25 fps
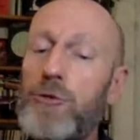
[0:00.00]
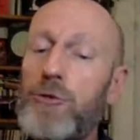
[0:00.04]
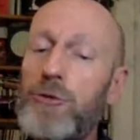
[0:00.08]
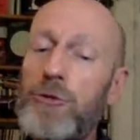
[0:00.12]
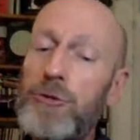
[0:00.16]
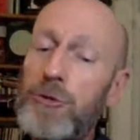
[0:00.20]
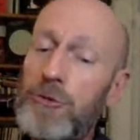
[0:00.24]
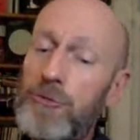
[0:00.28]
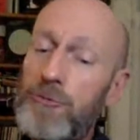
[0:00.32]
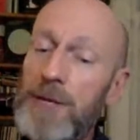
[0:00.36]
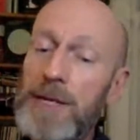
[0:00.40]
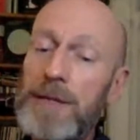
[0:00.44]
You
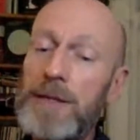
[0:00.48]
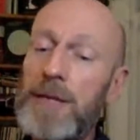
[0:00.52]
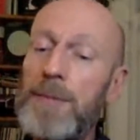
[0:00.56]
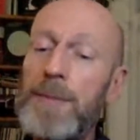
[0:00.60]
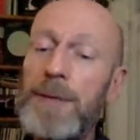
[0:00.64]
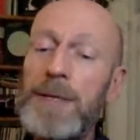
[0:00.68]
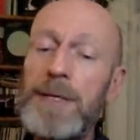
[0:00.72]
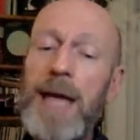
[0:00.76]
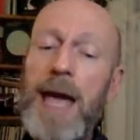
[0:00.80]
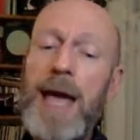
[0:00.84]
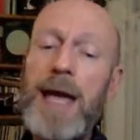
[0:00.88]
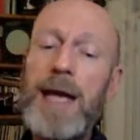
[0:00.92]
could read
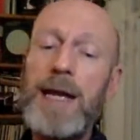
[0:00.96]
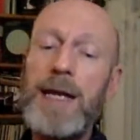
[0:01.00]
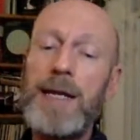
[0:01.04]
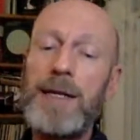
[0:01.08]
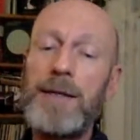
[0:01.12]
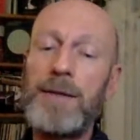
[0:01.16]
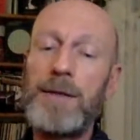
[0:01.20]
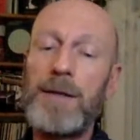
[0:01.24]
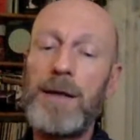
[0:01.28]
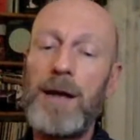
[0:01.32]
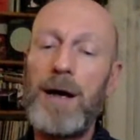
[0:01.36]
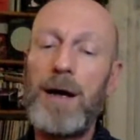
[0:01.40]
them
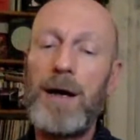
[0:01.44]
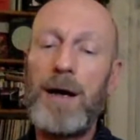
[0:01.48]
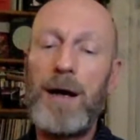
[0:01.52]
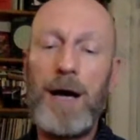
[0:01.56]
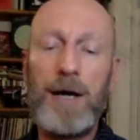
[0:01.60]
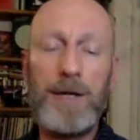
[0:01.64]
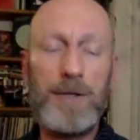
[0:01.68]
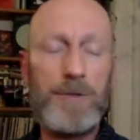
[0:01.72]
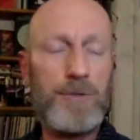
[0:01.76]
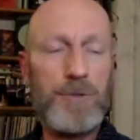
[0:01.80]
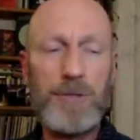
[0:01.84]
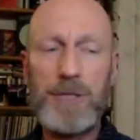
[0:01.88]
again.
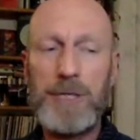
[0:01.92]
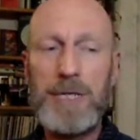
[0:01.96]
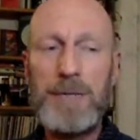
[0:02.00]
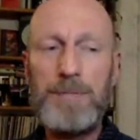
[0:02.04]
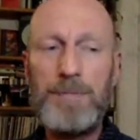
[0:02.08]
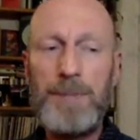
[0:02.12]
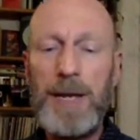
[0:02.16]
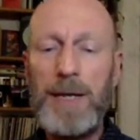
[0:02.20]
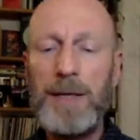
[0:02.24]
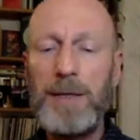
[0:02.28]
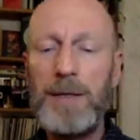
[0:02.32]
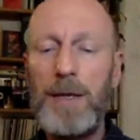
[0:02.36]
Are you
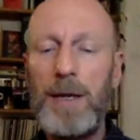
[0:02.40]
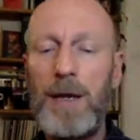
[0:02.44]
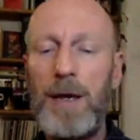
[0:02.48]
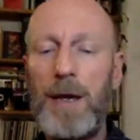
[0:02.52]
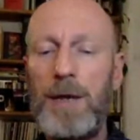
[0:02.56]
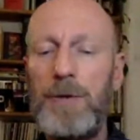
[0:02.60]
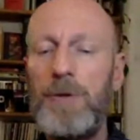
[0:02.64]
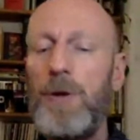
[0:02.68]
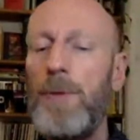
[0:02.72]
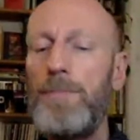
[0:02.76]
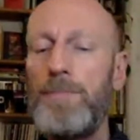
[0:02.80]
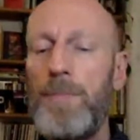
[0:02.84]
sleeping?
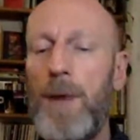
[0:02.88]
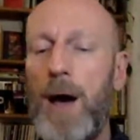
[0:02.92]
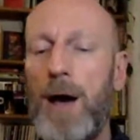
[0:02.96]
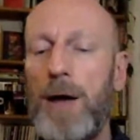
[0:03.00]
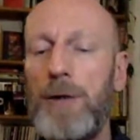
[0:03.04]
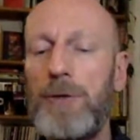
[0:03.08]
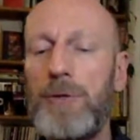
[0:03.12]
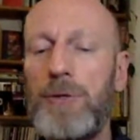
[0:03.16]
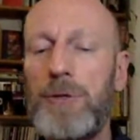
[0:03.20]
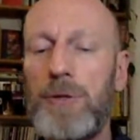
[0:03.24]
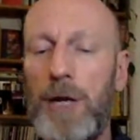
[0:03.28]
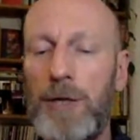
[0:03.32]
Not
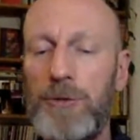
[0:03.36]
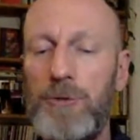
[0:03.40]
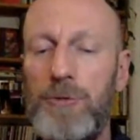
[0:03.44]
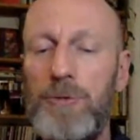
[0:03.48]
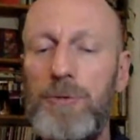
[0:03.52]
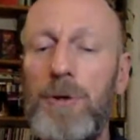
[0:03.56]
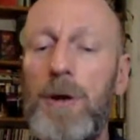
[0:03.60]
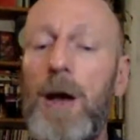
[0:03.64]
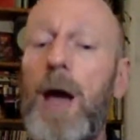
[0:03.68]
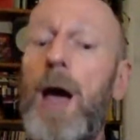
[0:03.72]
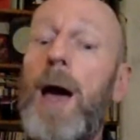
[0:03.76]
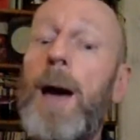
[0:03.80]
much, are
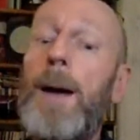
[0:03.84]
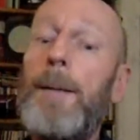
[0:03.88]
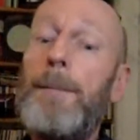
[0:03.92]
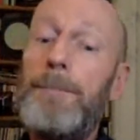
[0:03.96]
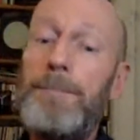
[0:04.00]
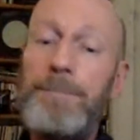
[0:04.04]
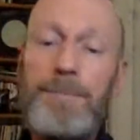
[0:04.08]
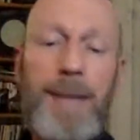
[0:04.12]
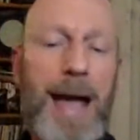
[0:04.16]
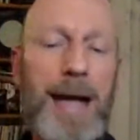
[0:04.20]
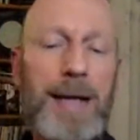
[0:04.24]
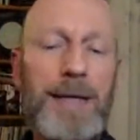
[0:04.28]
you?
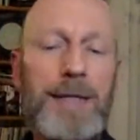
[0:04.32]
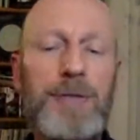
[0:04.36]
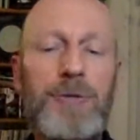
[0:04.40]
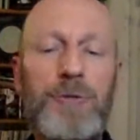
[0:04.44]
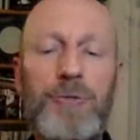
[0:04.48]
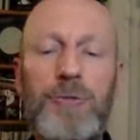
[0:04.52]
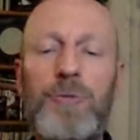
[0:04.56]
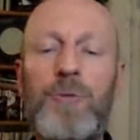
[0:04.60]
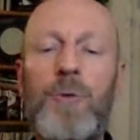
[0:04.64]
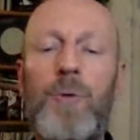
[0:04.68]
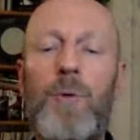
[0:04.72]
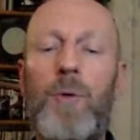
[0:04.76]
Back
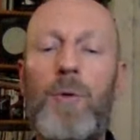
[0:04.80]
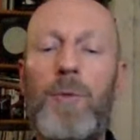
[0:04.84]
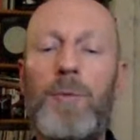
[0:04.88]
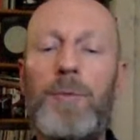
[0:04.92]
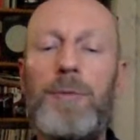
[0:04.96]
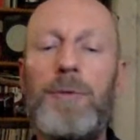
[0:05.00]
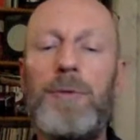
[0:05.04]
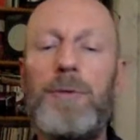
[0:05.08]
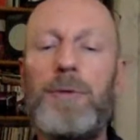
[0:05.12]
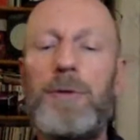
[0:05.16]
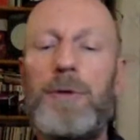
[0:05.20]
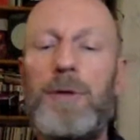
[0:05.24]
to
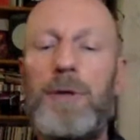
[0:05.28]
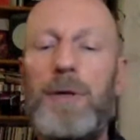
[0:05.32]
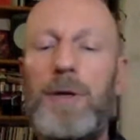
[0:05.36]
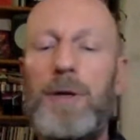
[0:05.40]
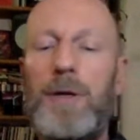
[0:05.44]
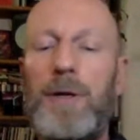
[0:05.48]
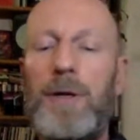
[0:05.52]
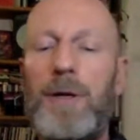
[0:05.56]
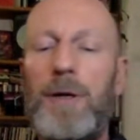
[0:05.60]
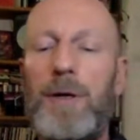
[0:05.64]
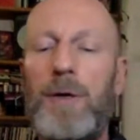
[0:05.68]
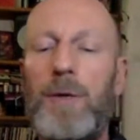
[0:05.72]
normal.
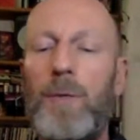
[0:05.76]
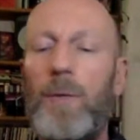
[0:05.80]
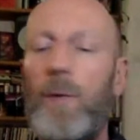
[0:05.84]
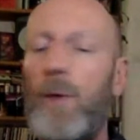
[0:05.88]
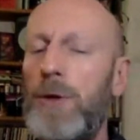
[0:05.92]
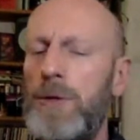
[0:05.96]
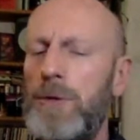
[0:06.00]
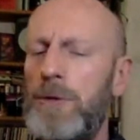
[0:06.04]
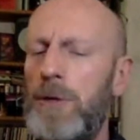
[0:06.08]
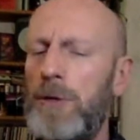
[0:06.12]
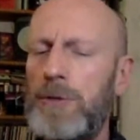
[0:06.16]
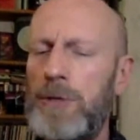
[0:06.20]

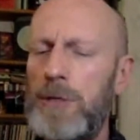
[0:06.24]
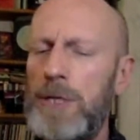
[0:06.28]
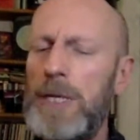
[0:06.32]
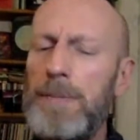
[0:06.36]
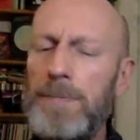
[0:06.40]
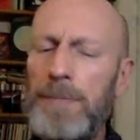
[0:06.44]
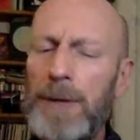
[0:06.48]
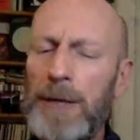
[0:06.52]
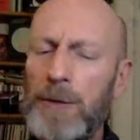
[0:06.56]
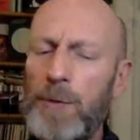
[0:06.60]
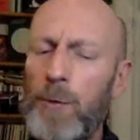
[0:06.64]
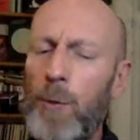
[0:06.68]
Were you not
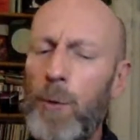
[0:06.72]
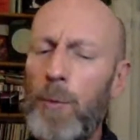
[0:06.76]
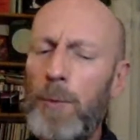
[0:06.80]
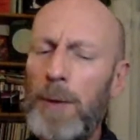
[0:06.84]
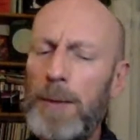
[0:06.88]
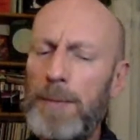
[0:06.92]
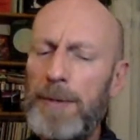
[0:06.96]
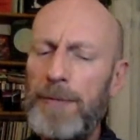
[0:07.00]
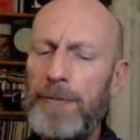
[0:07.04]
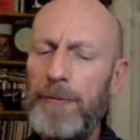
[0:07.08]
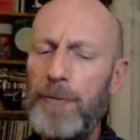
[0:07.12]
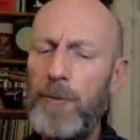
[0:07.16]
sleeping
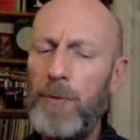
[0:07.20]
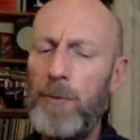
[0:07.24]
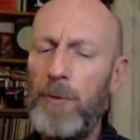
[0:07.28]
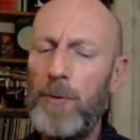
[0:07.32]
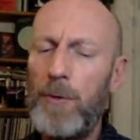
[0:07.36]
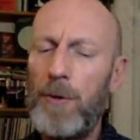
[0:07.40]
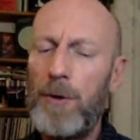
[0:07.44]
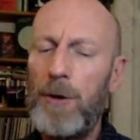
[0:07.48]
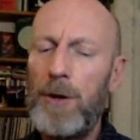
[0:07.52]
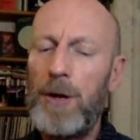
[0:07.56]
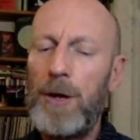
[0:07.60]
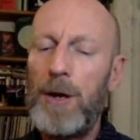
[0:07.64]
normally
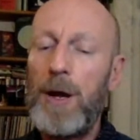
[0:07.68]
before?